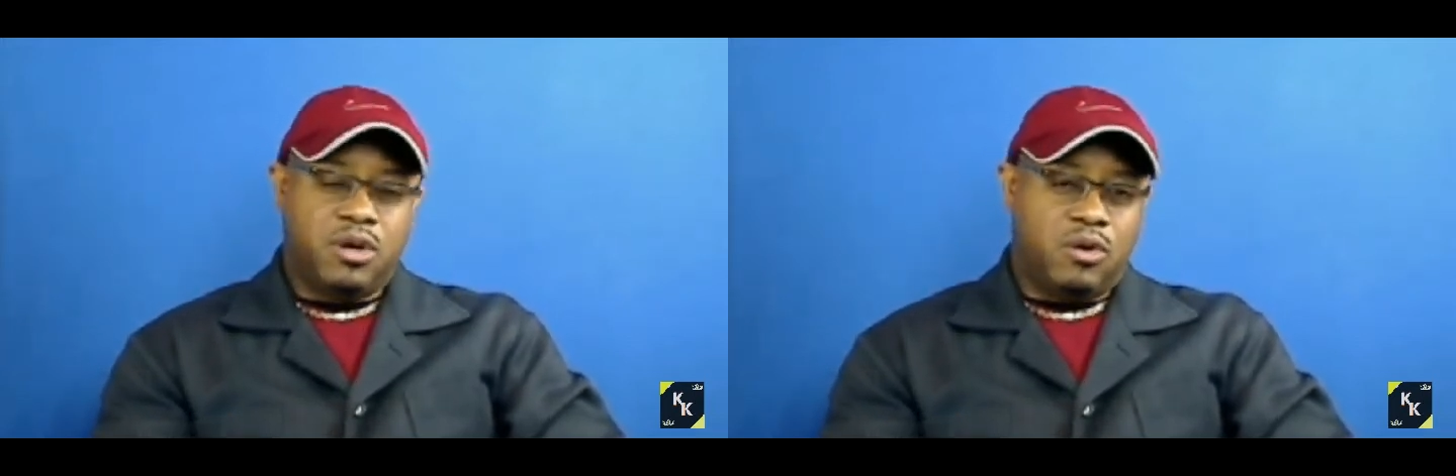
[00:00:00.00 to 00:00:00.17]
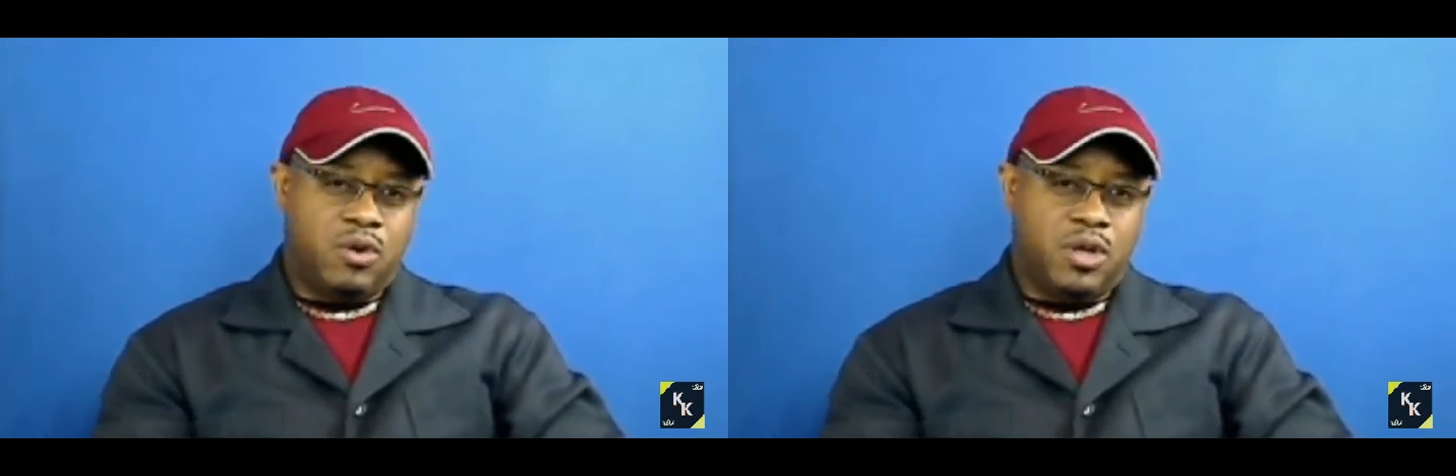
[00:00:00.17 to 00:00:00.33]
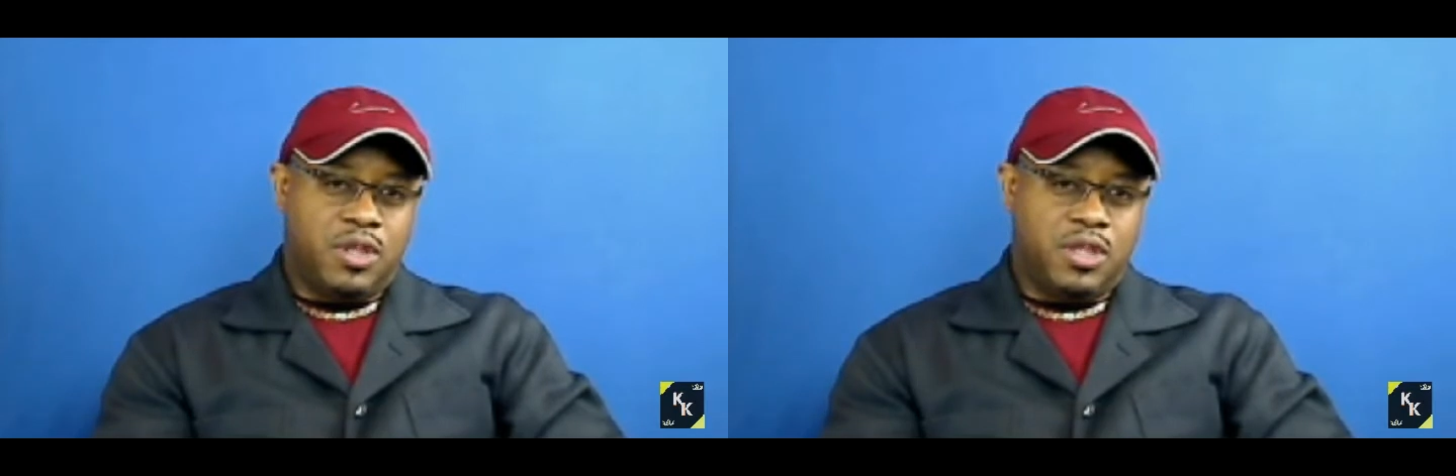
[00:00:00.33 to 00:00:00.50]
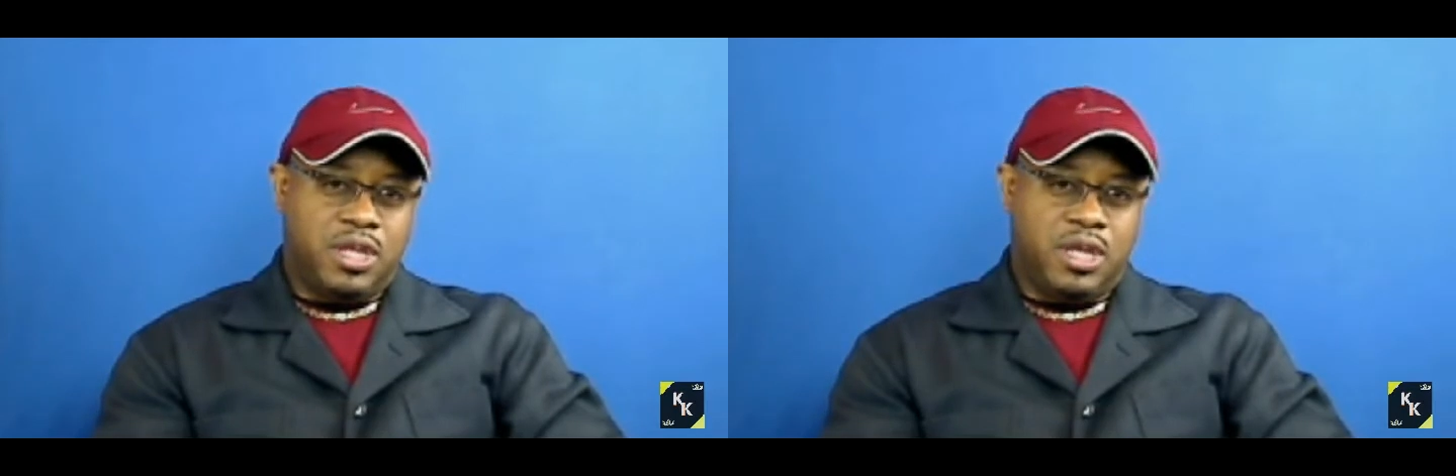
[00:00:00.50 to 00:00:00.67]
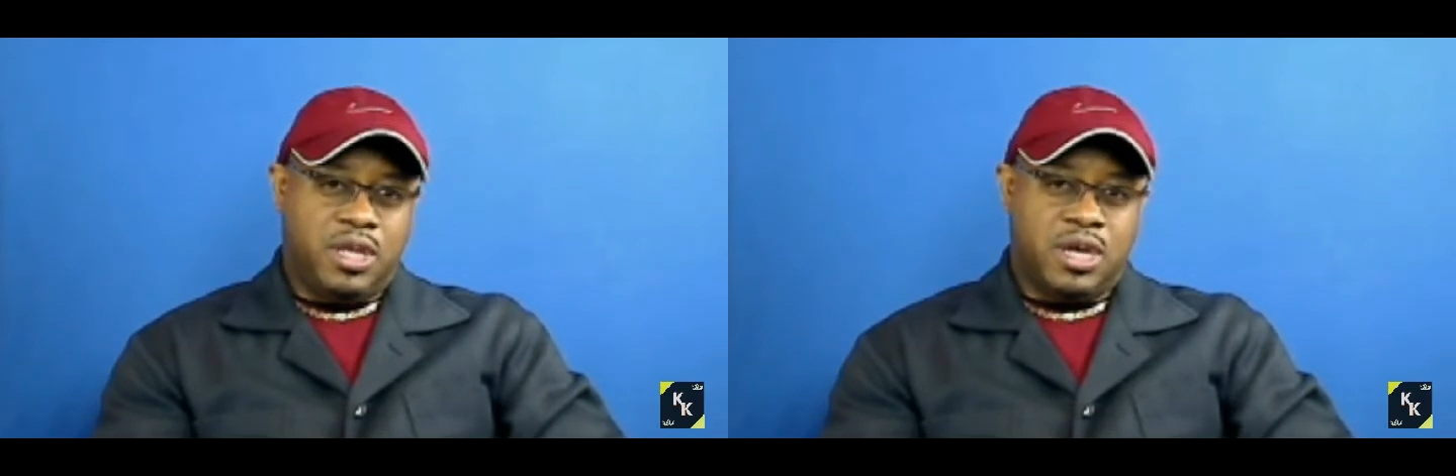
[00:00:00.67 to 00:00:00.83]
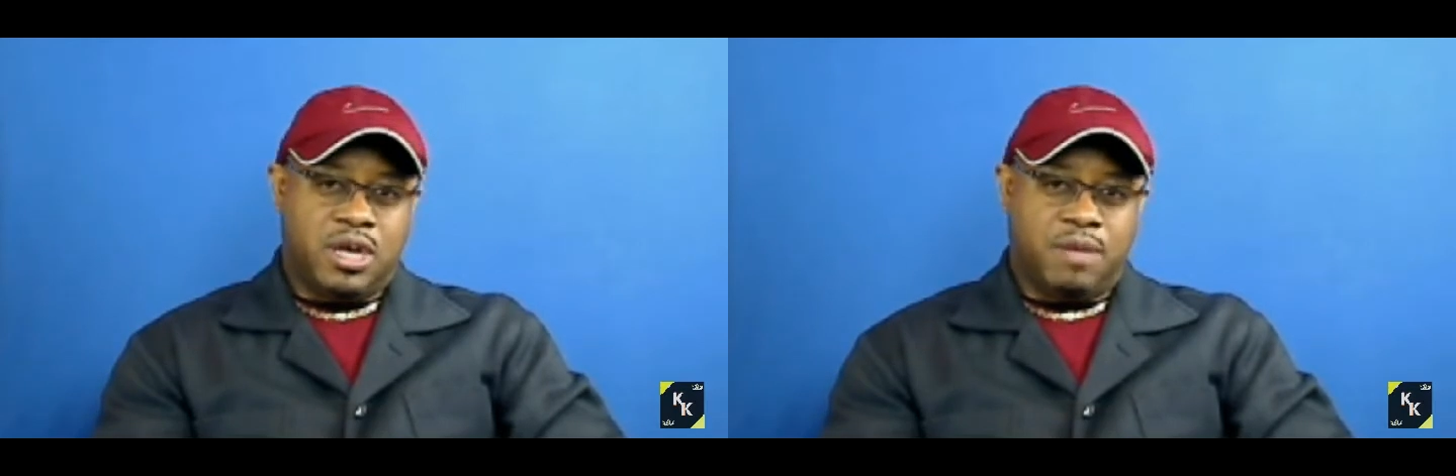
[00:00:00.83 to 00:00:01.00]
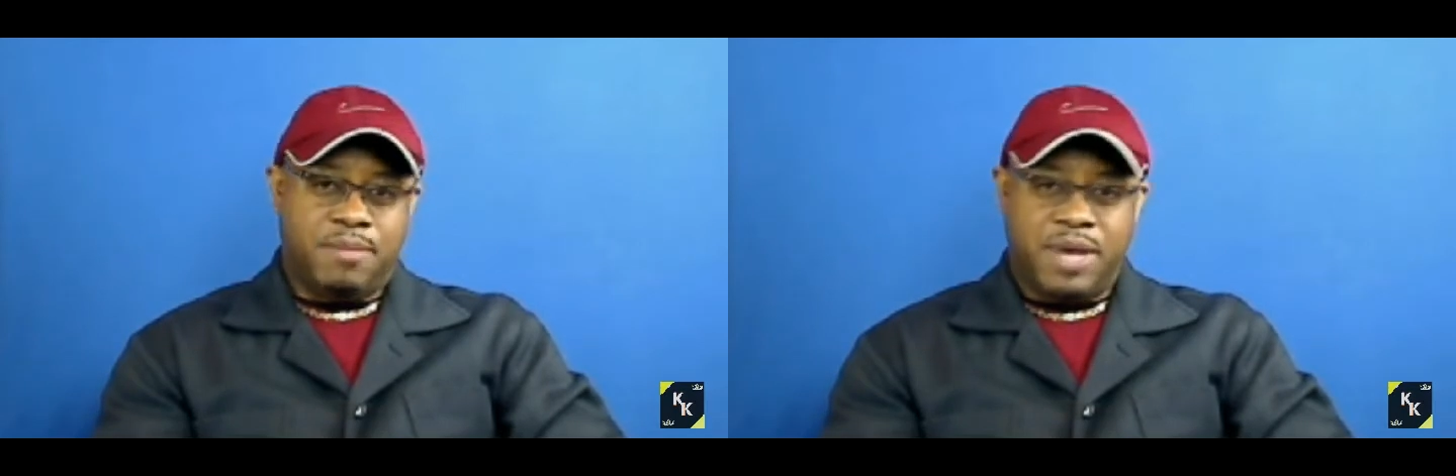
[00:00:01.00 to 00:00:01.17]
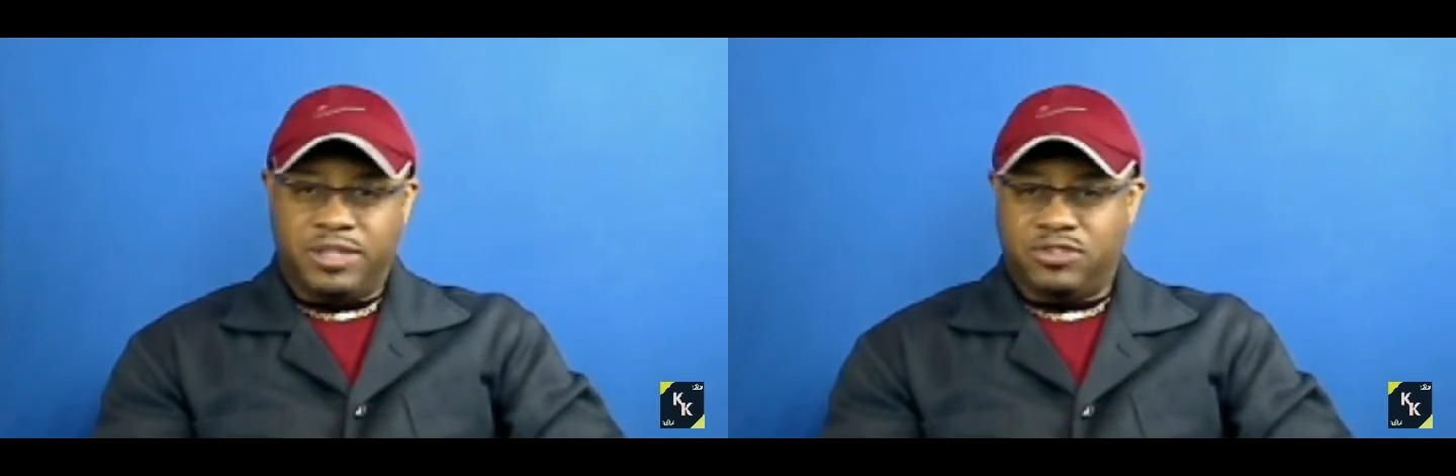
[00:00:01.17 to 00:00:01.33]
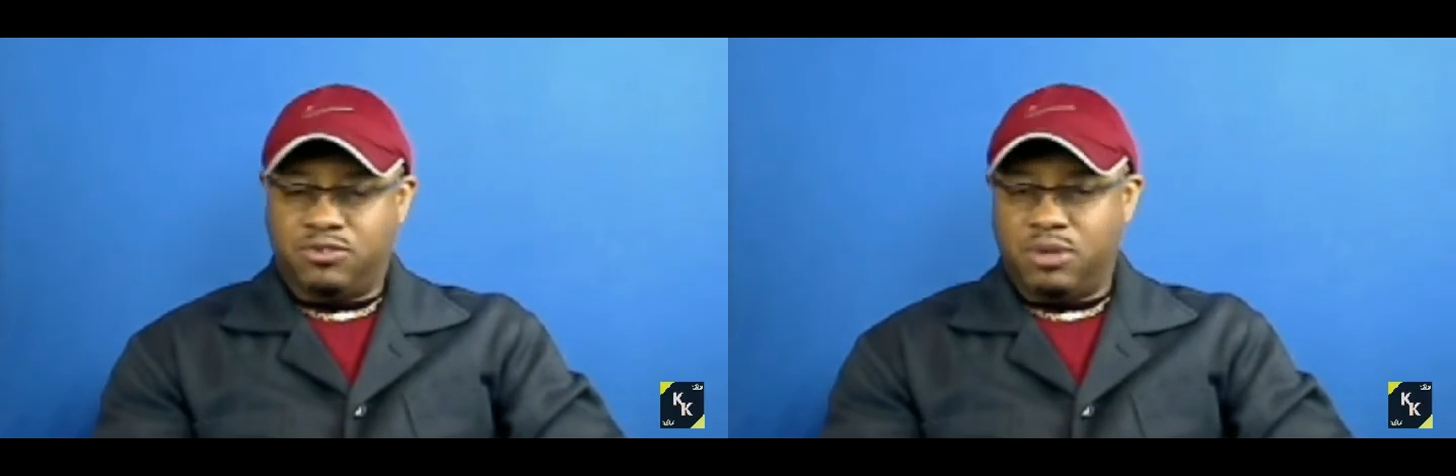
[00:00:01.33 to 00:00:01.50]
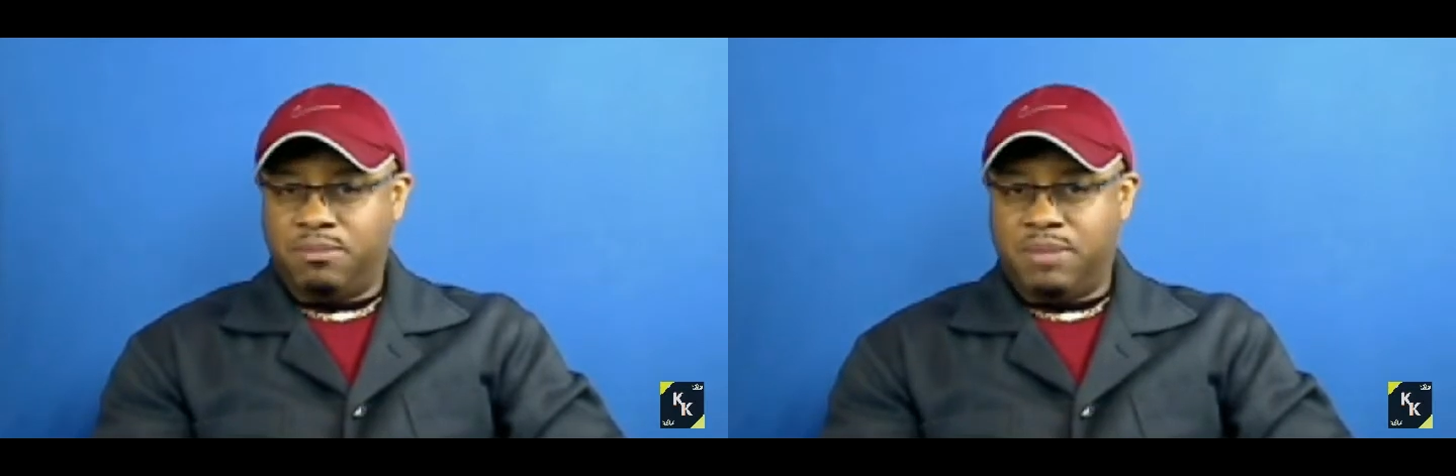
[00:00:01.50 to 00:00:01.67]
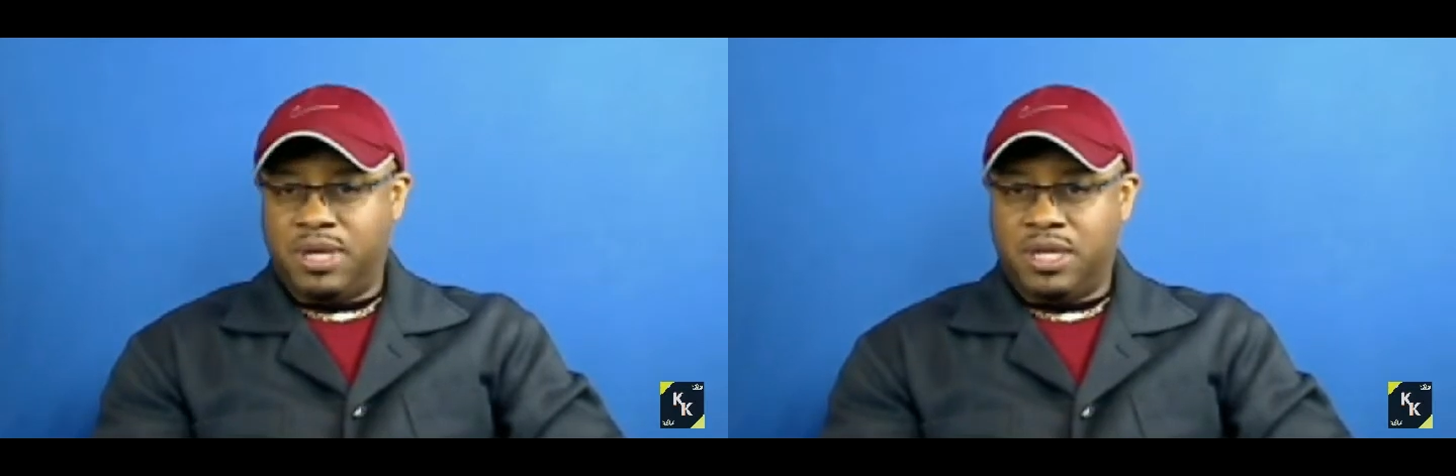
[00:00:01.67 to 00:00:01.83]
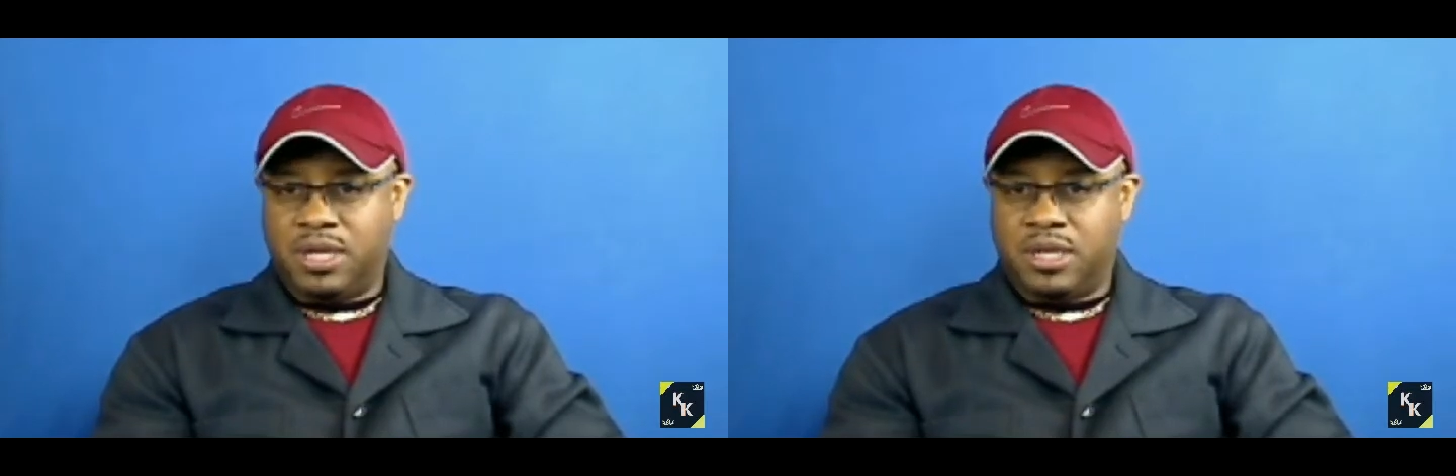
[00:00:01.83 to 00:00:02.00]
on the uh, mainstream
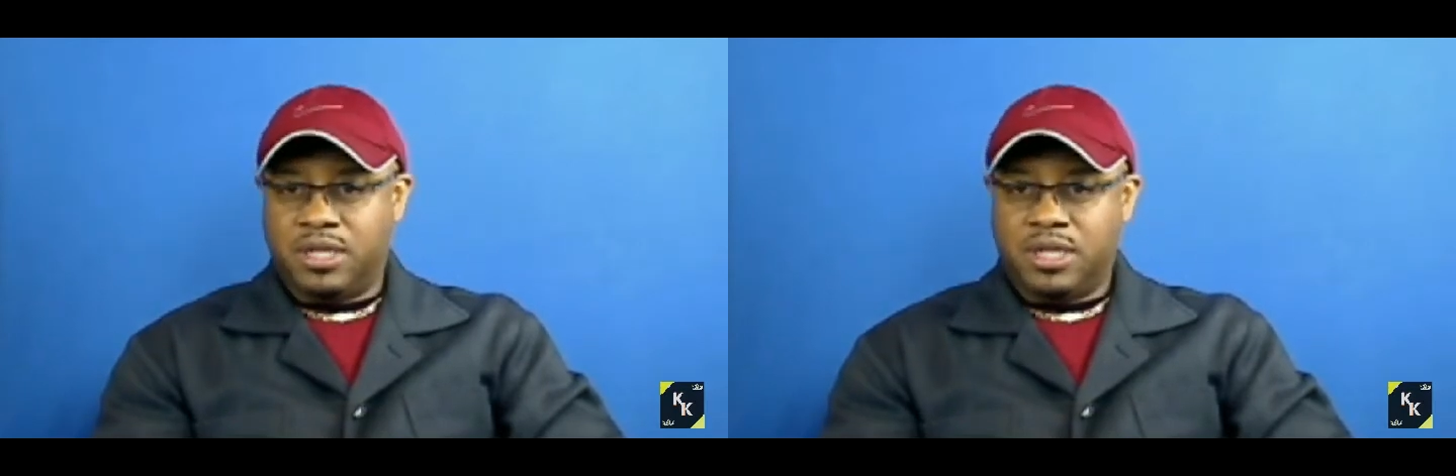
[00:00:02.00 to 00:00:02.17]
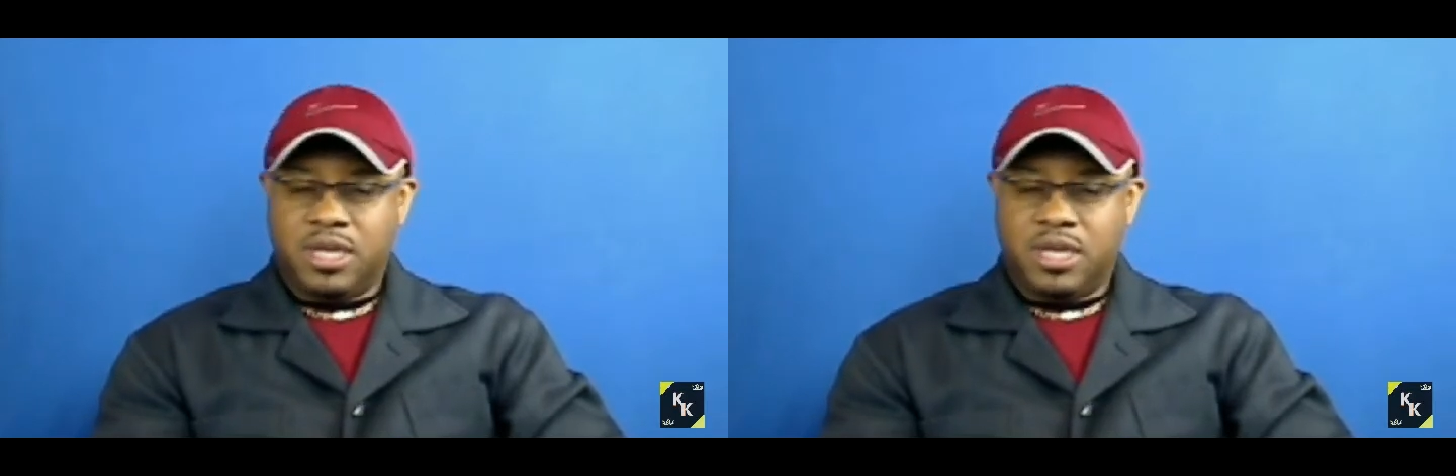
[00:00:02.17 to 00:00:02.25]
media.